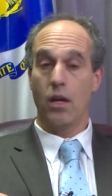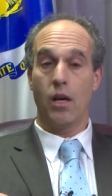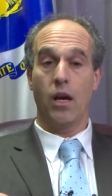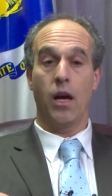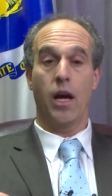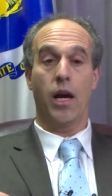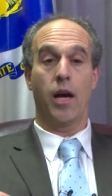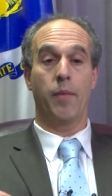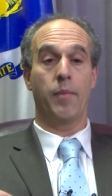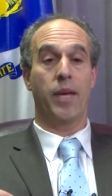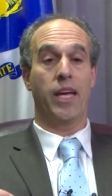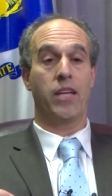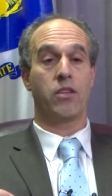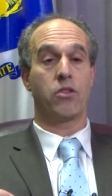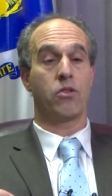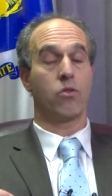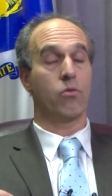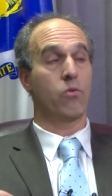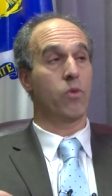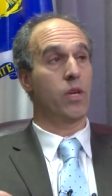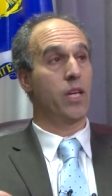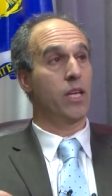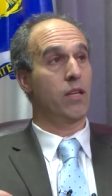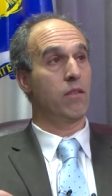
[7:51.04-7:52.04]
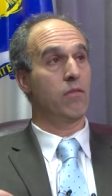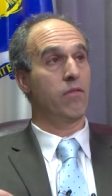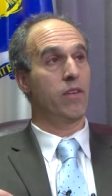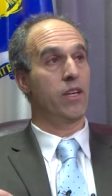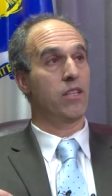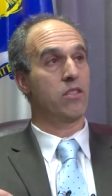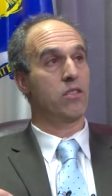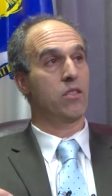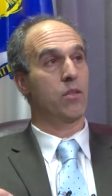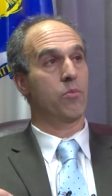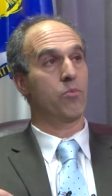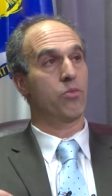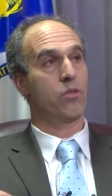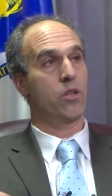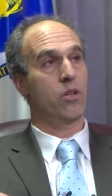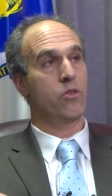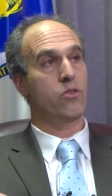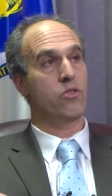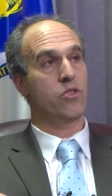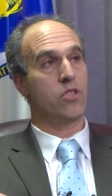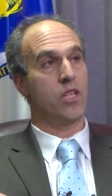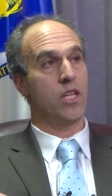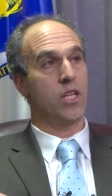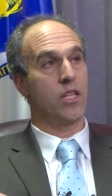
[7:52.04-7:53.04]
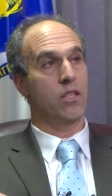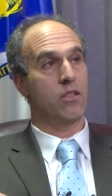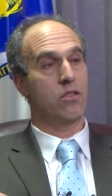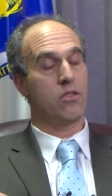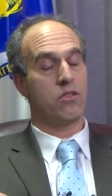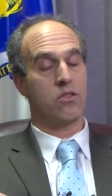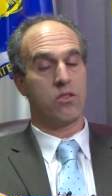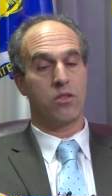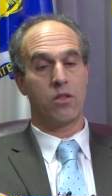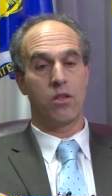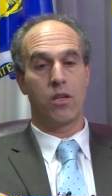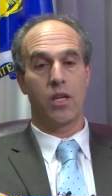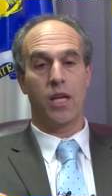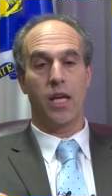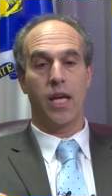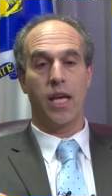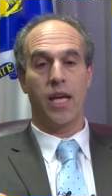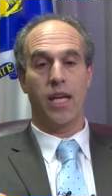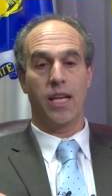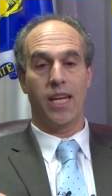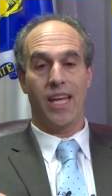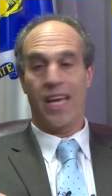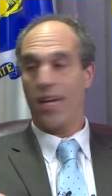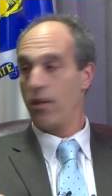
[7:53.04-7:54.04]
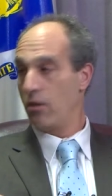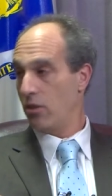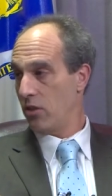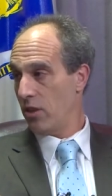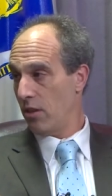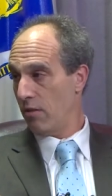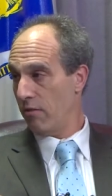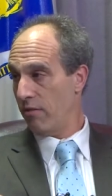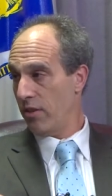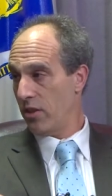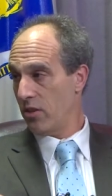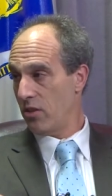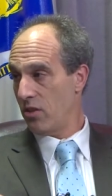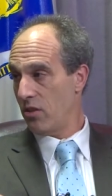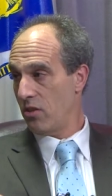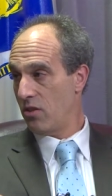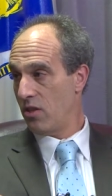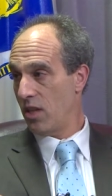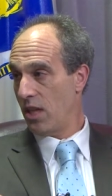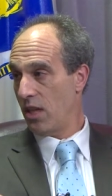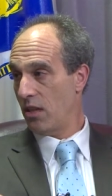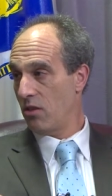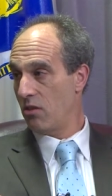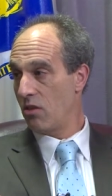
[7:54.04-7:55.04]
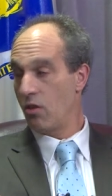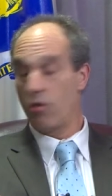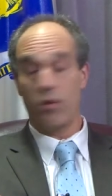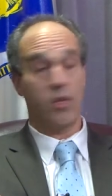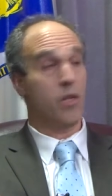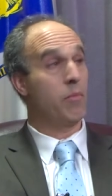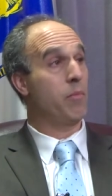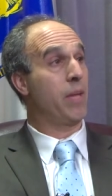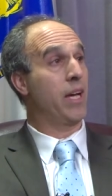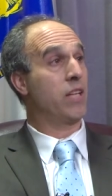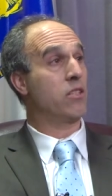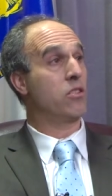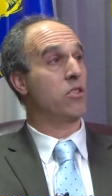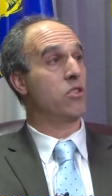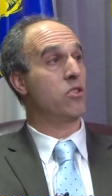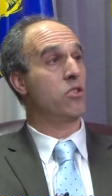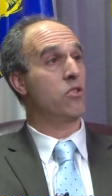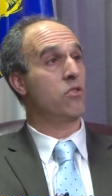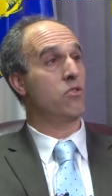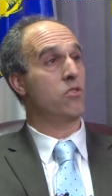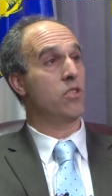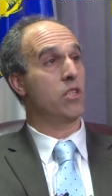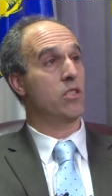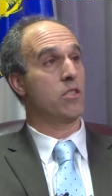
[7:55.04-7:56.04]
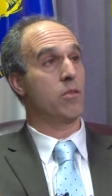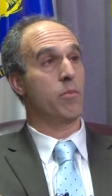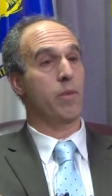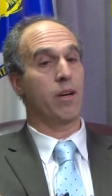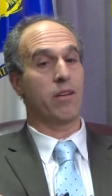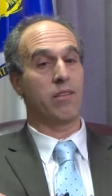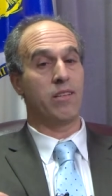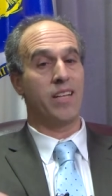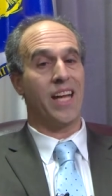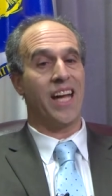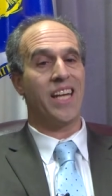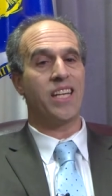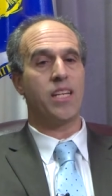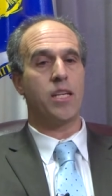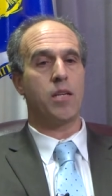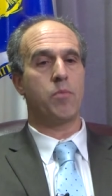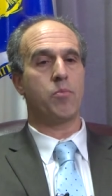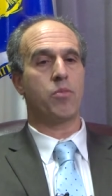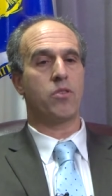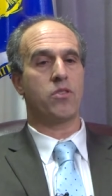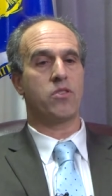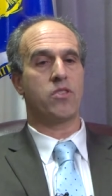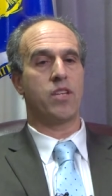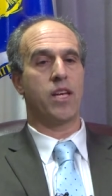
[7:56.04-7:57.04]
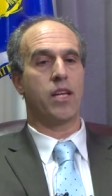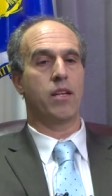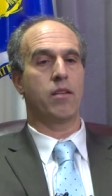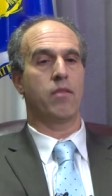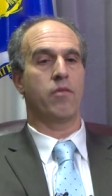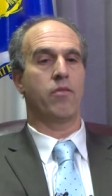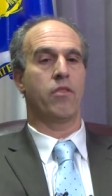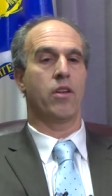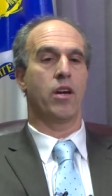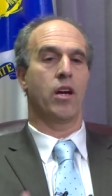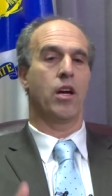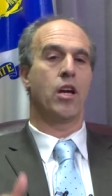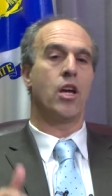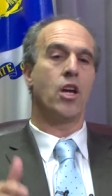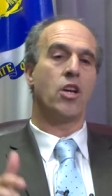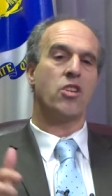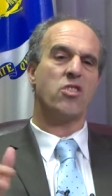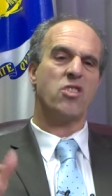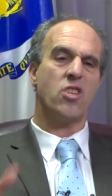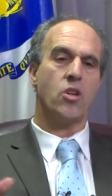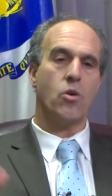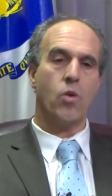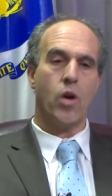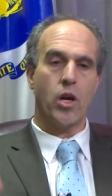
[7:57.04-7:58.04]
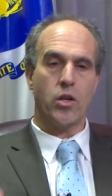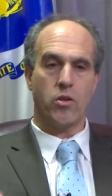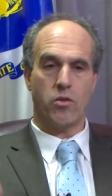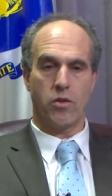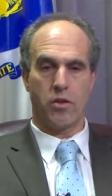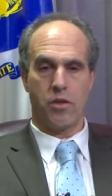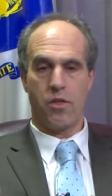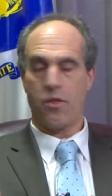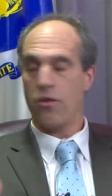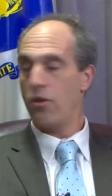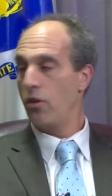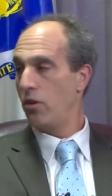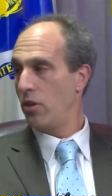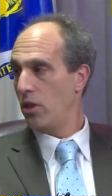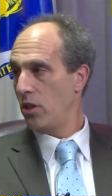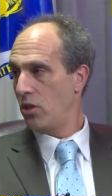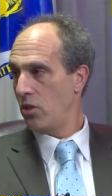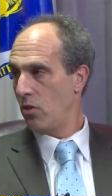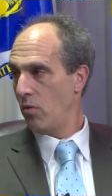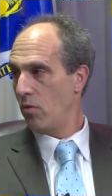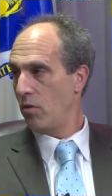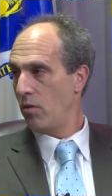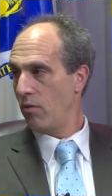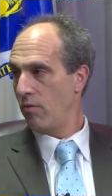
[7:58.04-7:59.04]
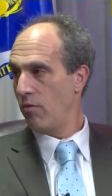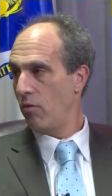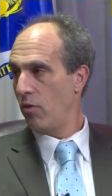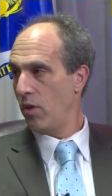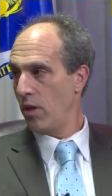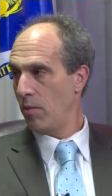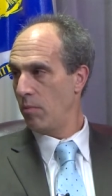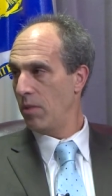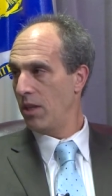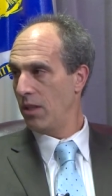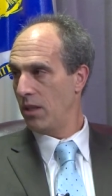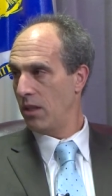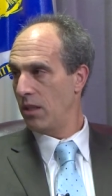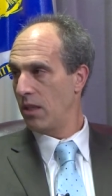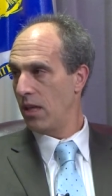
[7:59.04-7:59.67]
and to reinvest the proceeds in energy efficiency. And so in Massachusetts, about 90% of the $240 million